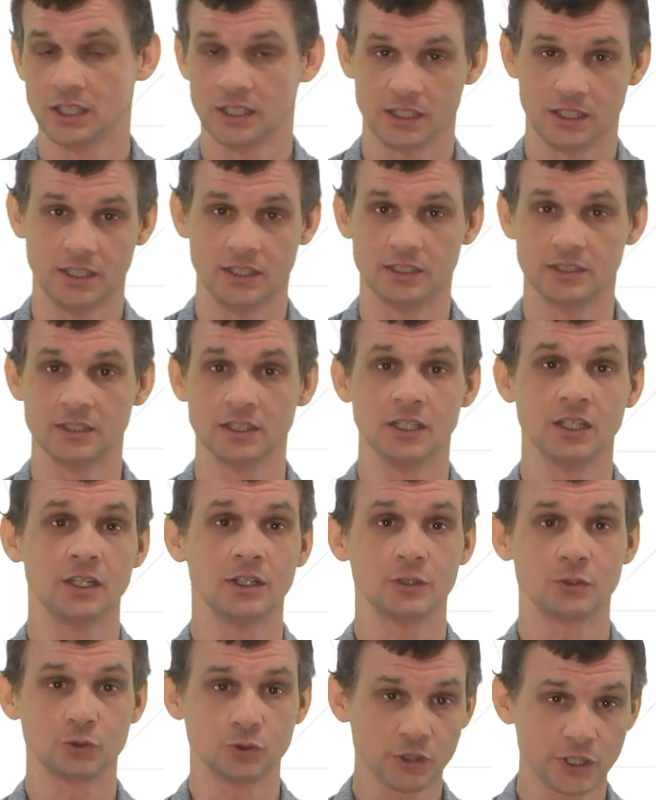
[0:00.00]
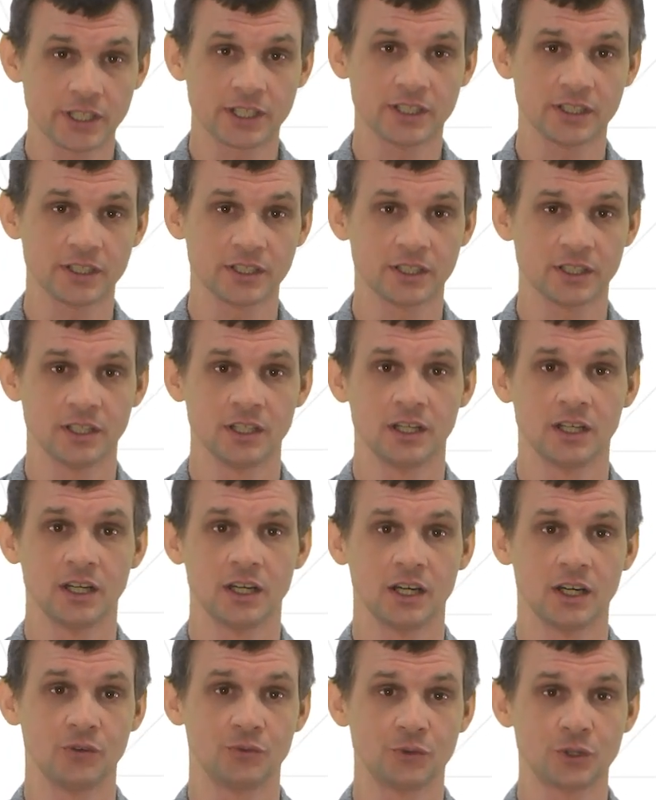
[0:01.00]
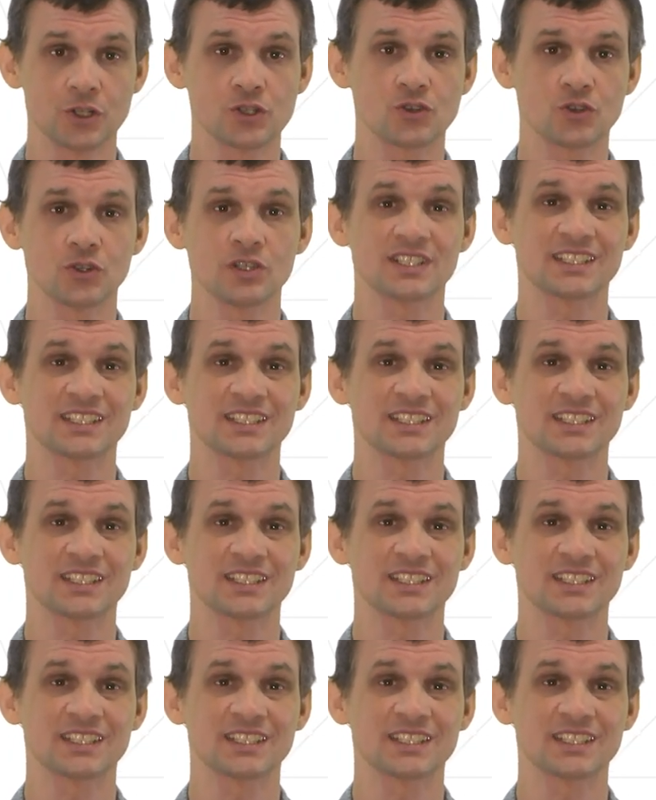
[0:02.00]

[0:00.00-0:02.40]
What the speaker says: In rigging, a virtual